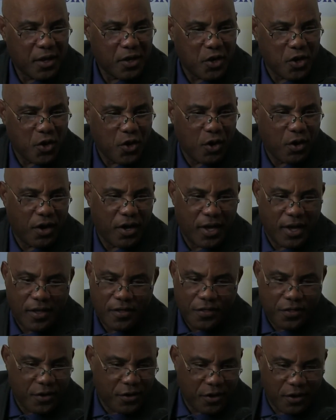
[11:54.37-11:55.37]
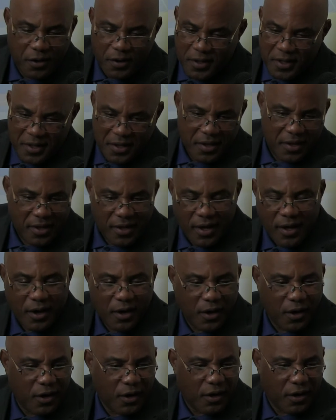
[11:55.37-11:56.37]
Either
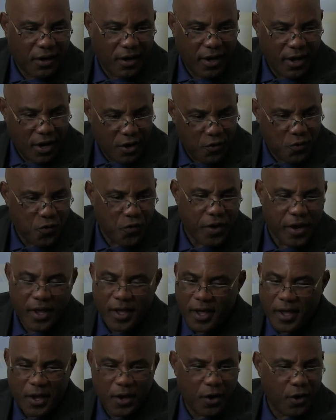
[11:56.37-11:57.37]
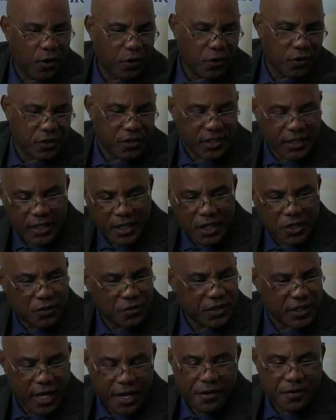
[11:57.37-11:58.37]
Hillary or
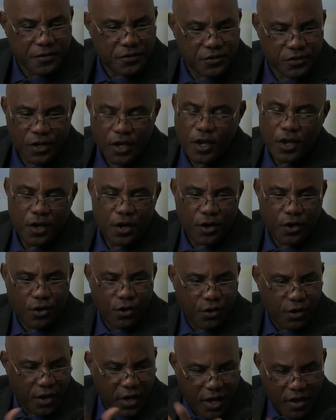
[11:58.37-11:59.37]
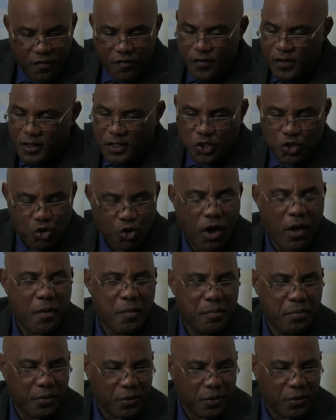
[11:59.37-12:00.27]
Senator Sanders or even Trump